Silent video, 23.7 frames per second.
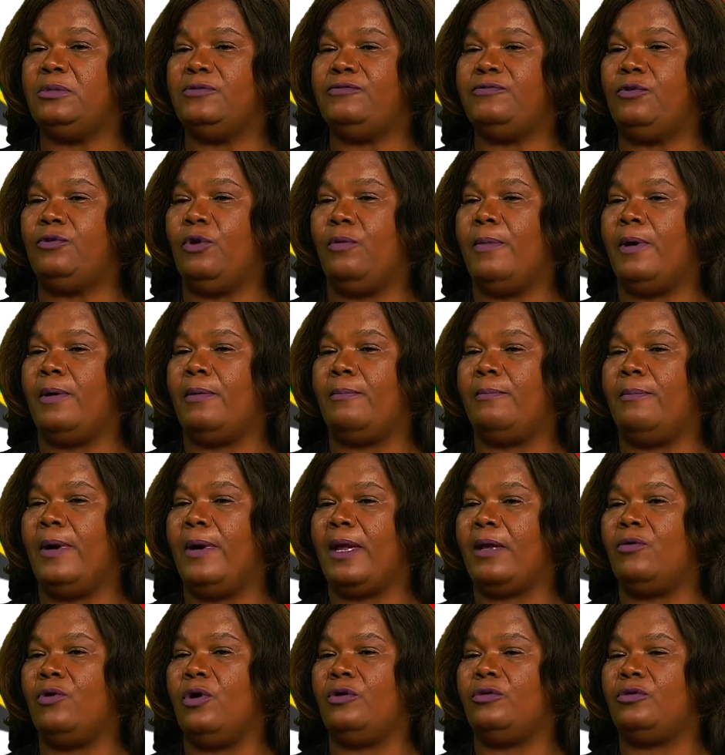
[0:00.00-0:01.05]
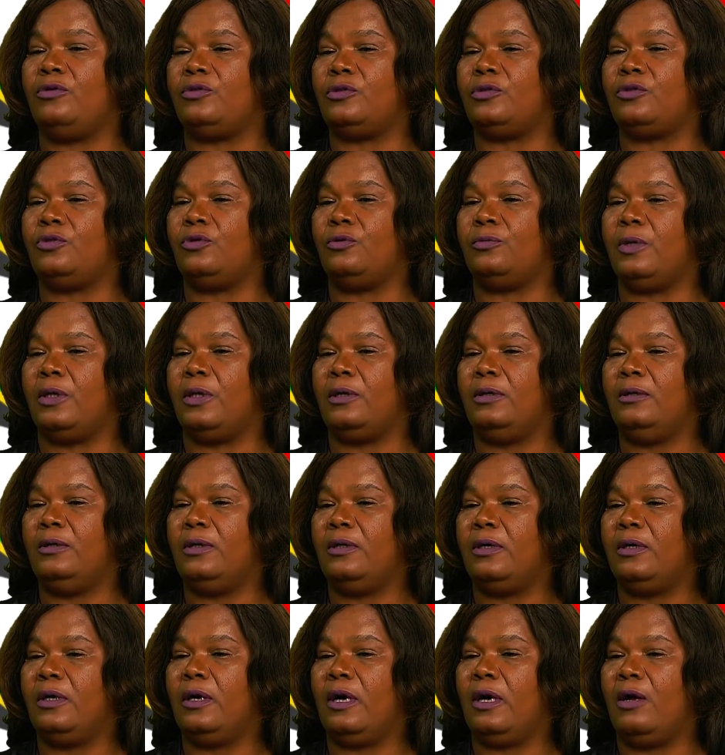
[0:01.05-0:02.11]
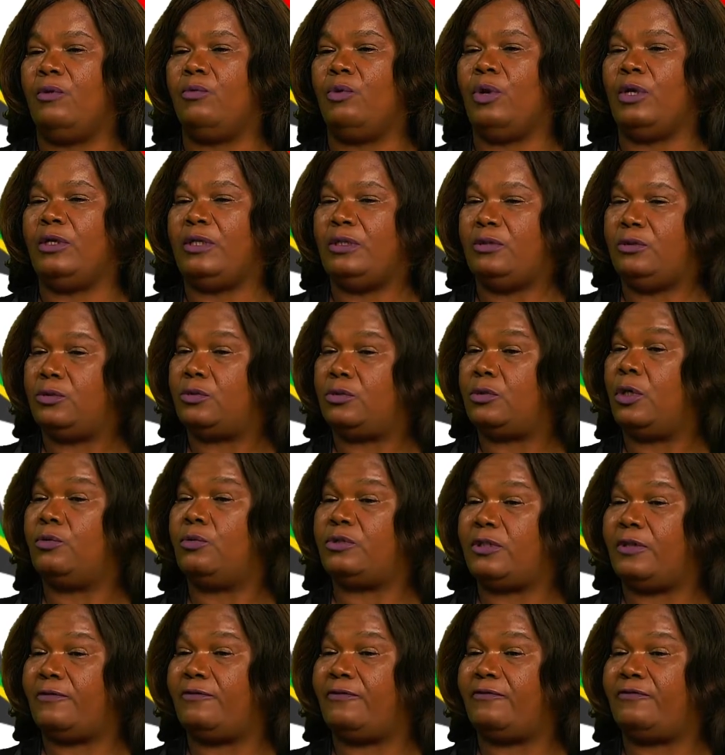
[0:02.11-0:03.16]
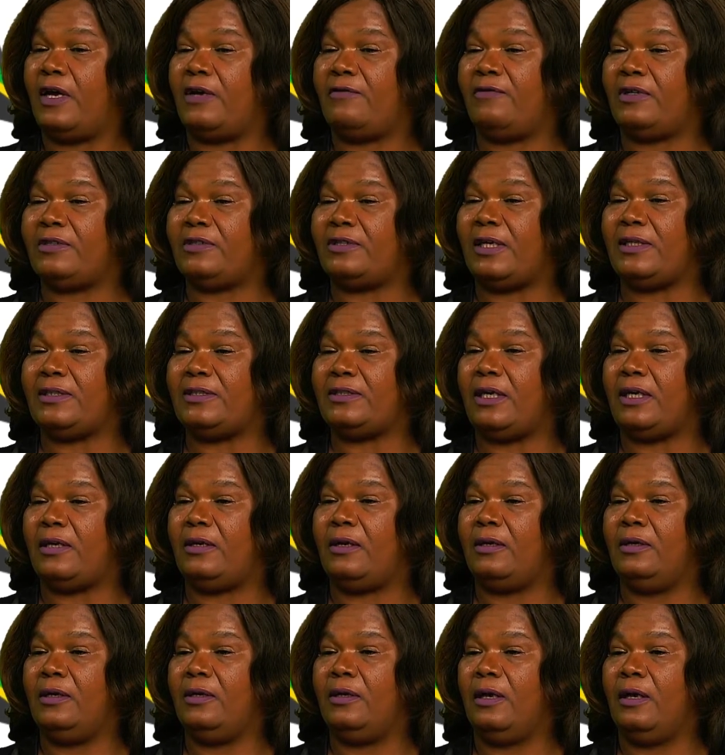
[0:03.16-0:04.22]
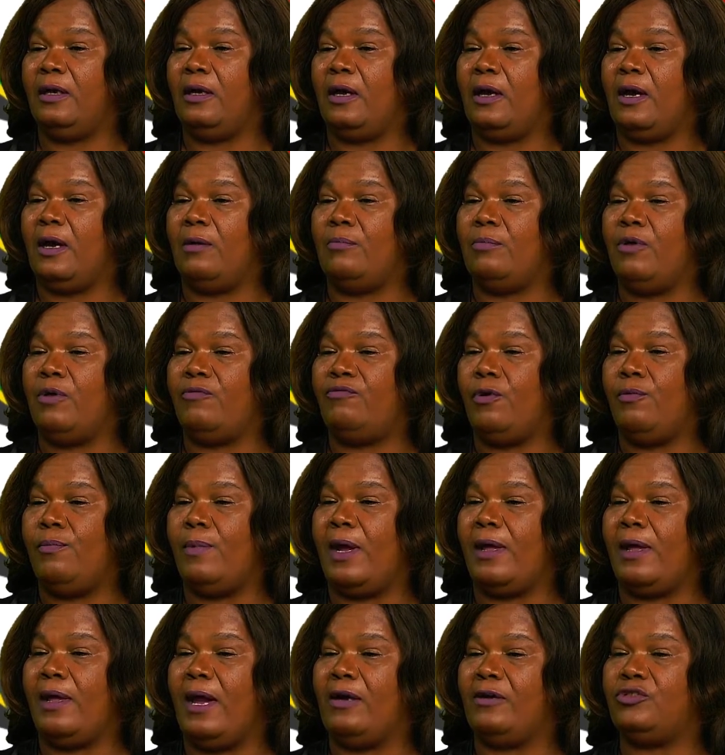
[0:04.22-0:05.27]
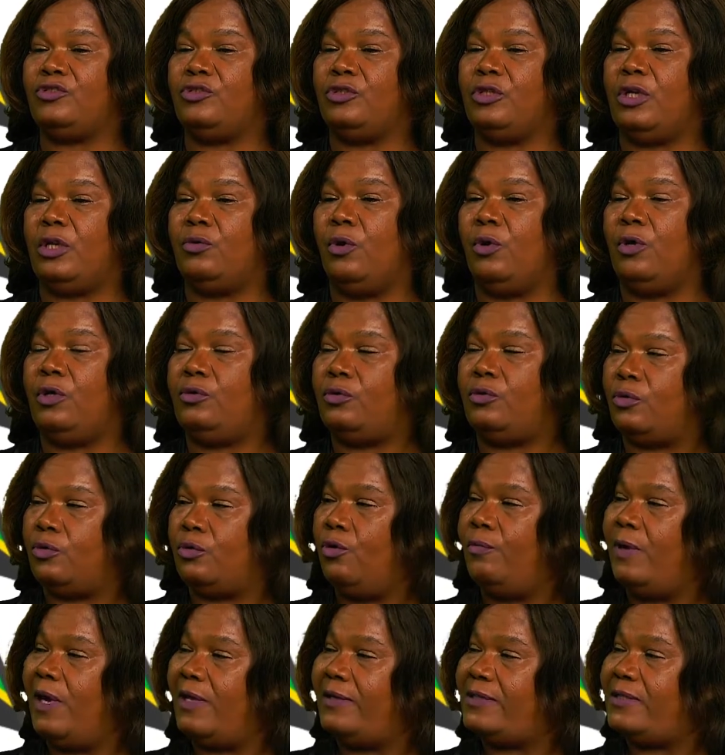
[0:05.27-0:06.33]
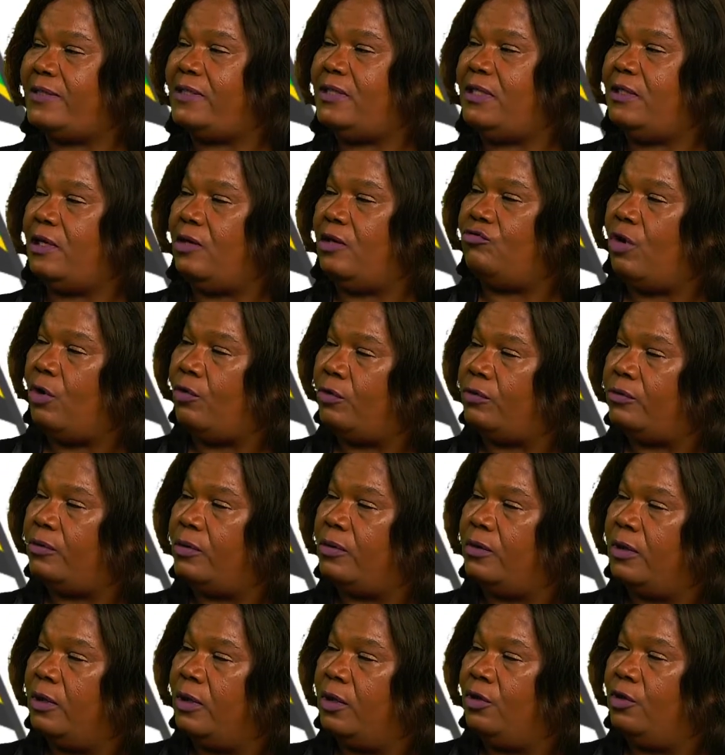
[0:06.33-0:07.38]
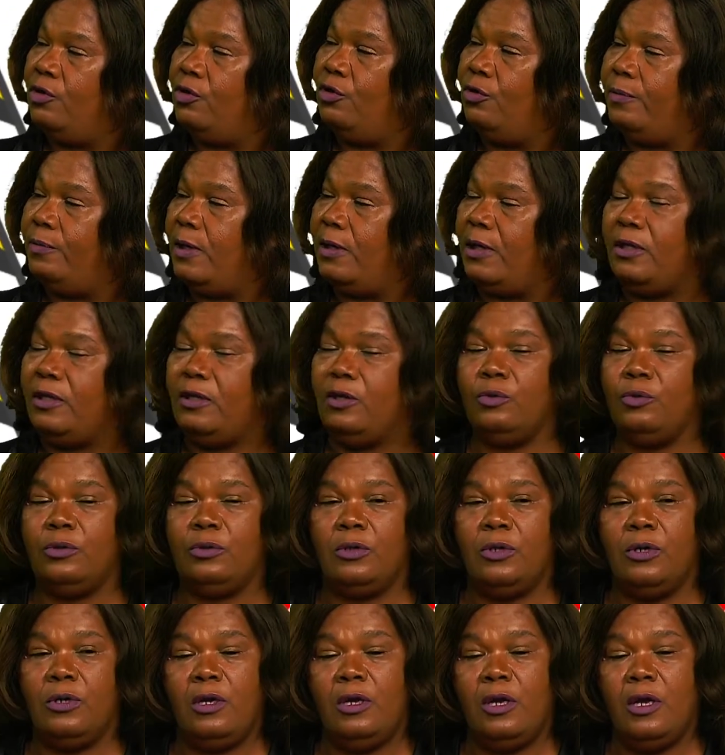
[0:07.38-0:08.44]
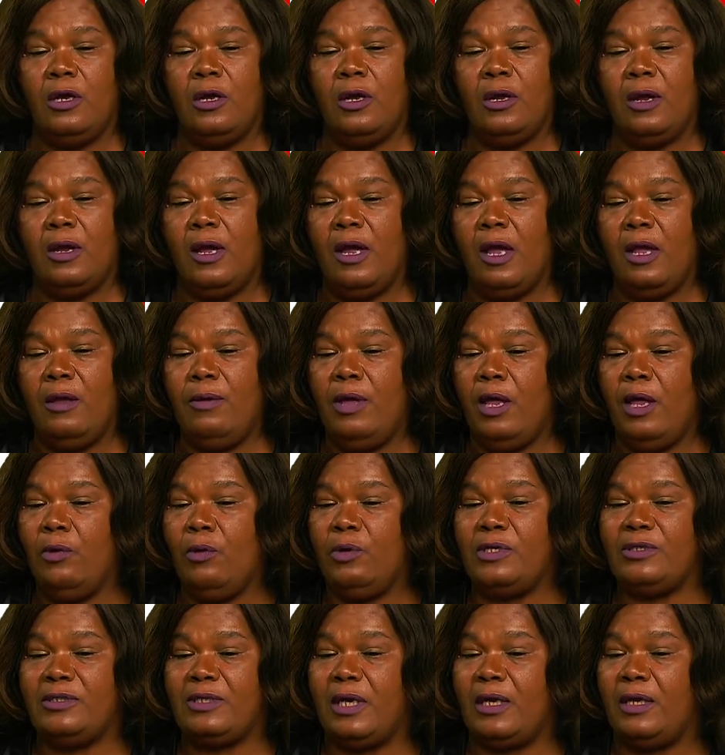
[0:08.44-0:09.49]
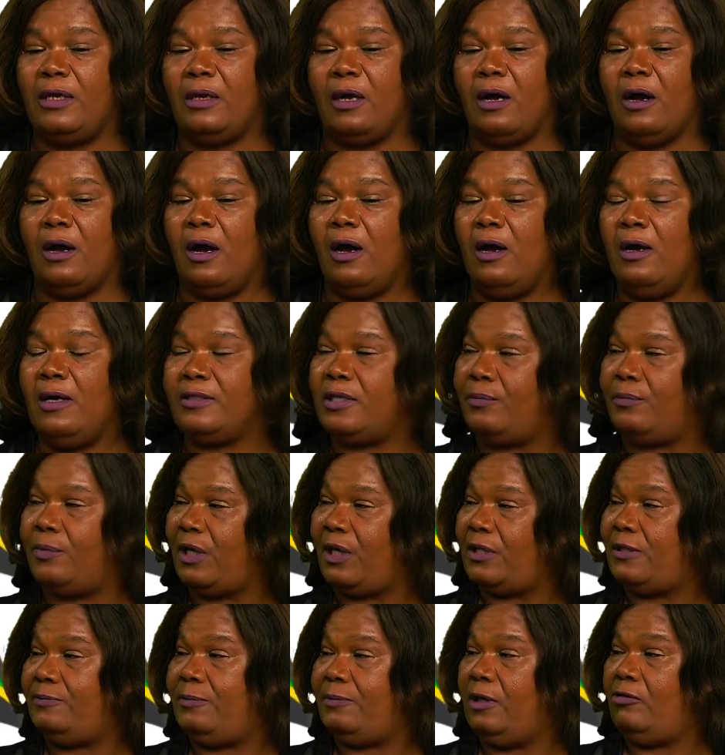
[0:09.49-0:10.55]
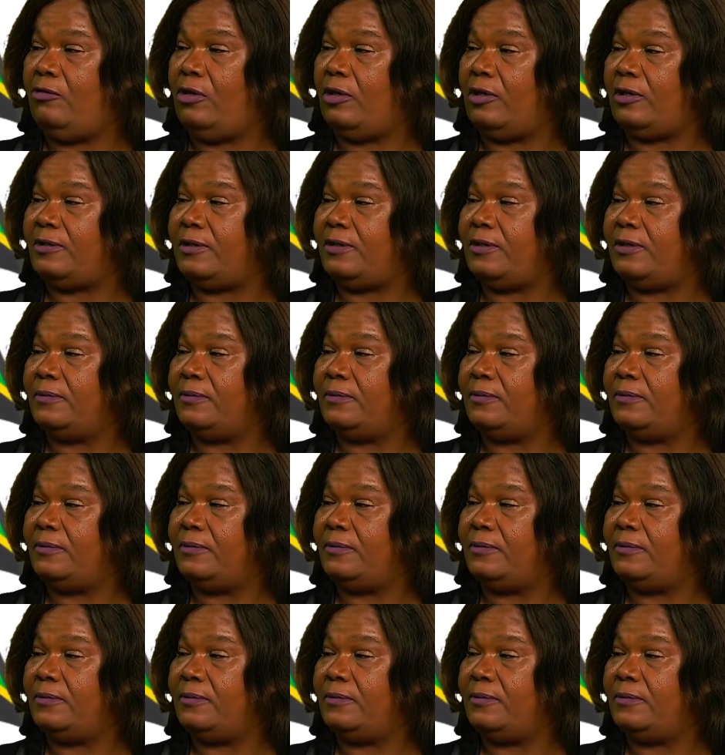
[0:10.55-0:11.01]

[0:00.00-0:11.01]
before my going to Cuba, I went in 2005, as I said. And before my actually going to Cuba and seeing around Cuba, it was an awesome experience.